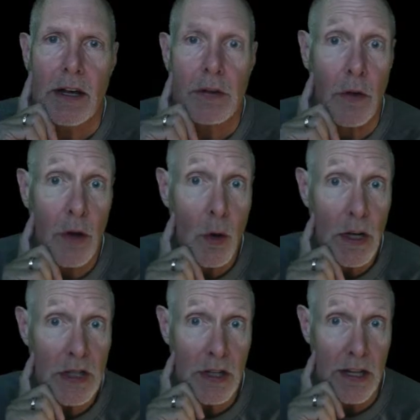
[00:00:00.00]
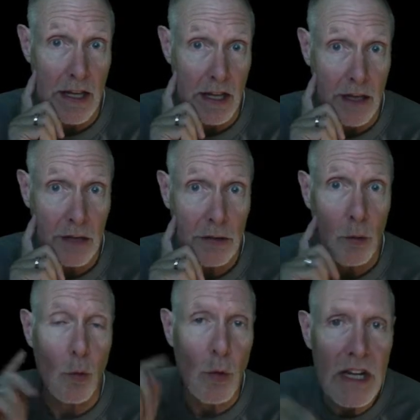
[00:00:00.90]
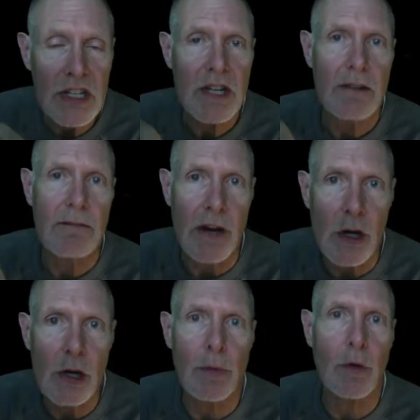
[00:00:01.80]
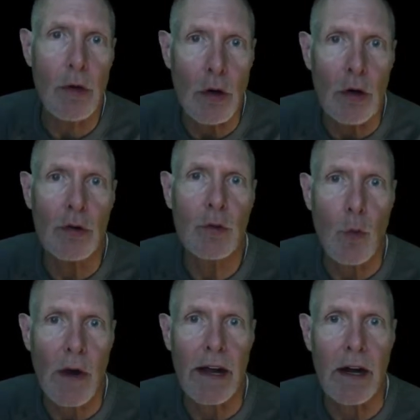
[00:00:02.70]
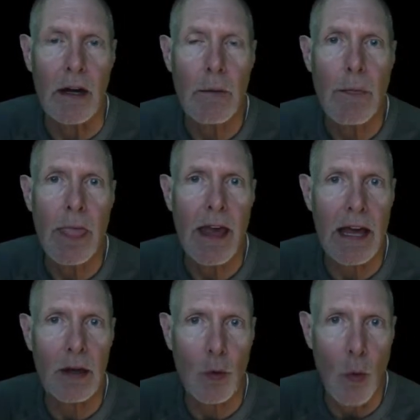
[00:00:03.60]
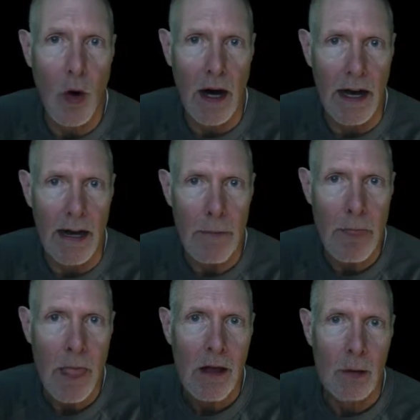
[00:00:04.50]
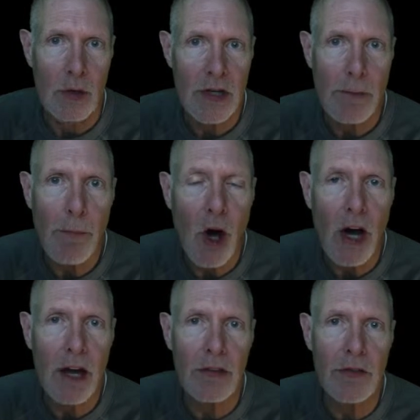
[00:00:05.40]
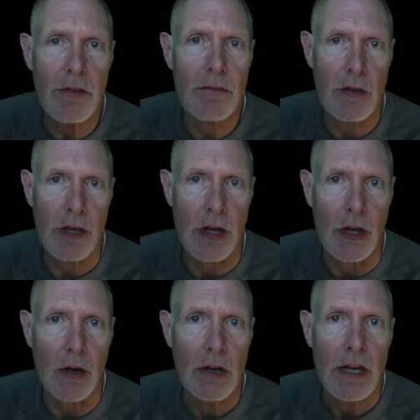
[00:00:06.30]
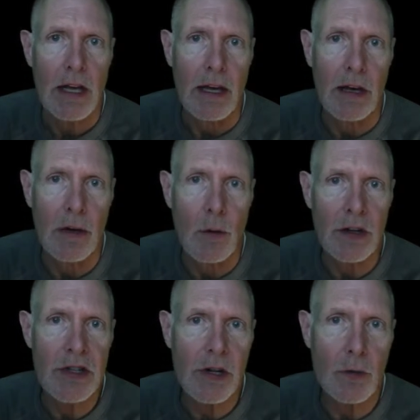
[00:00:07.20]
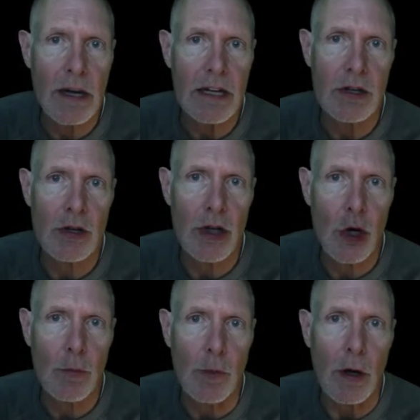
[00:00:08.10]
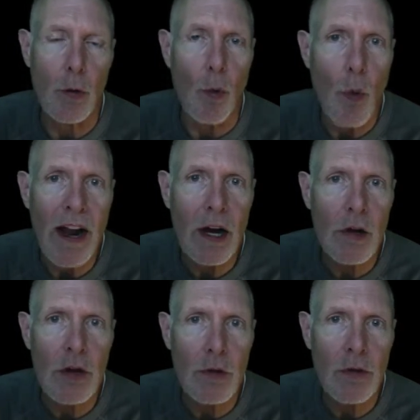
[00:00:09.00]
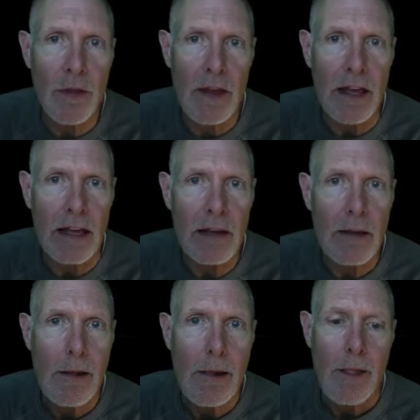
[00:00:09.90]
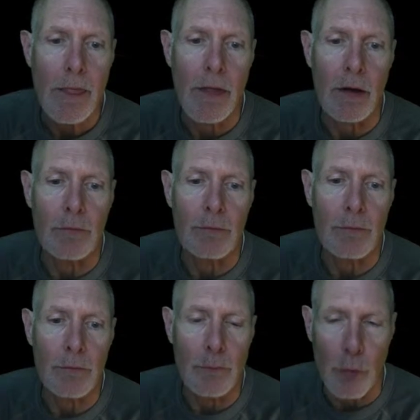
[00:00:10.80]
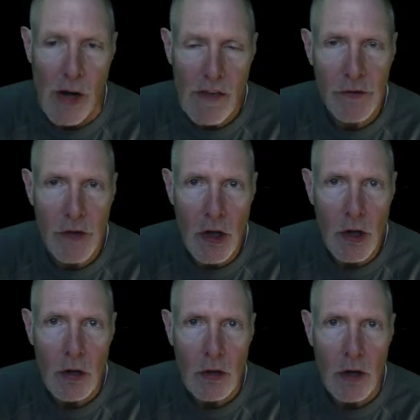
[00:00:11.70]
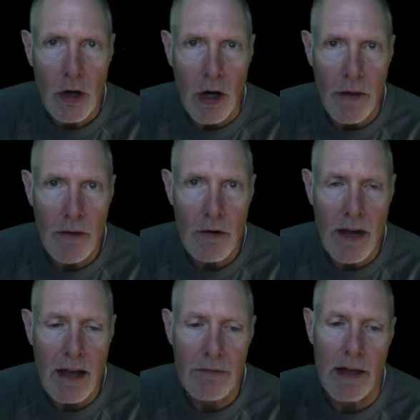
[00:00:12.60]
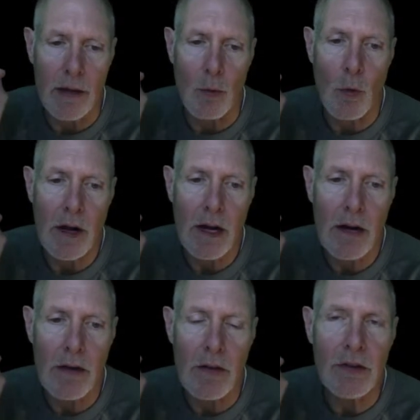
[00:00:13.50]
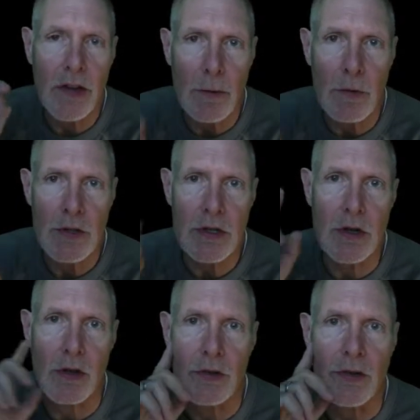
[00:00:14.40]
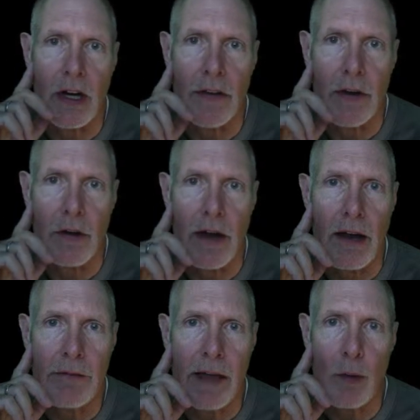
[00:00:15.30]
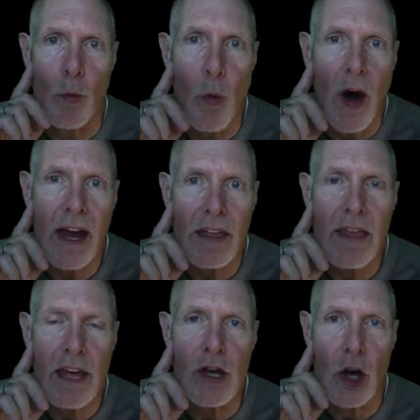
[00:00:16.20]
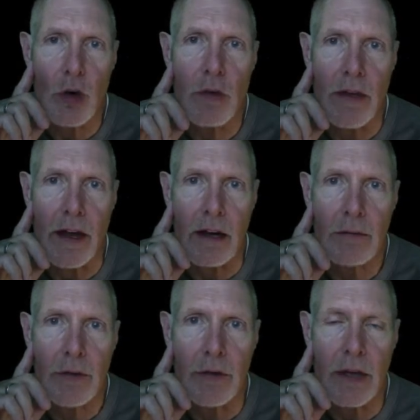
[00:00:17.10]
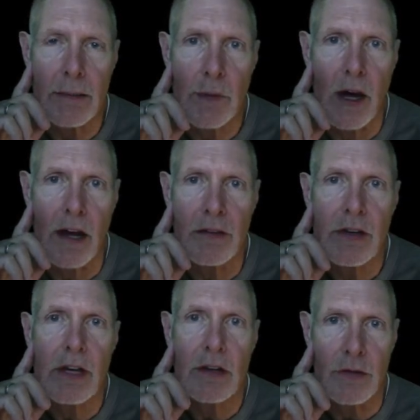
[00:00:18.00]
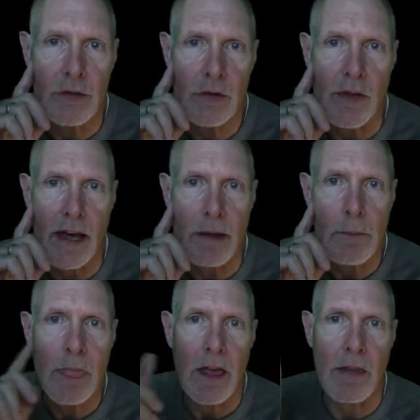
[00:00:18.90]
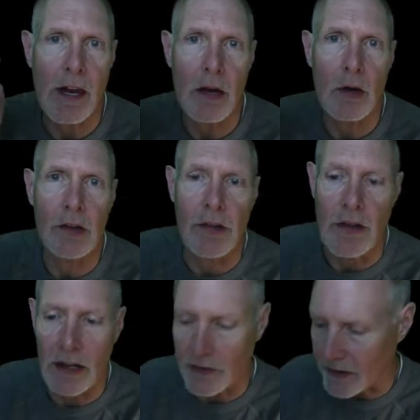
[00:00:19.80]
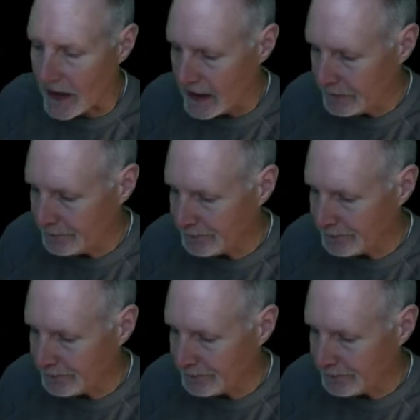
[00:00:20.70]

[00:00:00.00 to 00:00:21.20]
So the question is, which variable goes where and why? I want you to pause the video and I want you to write in your notebook where you think the breaths go on the graph and where the temperature goes on the graph and why they go there. So hit pause, do that, and then I'll go on to the next slide.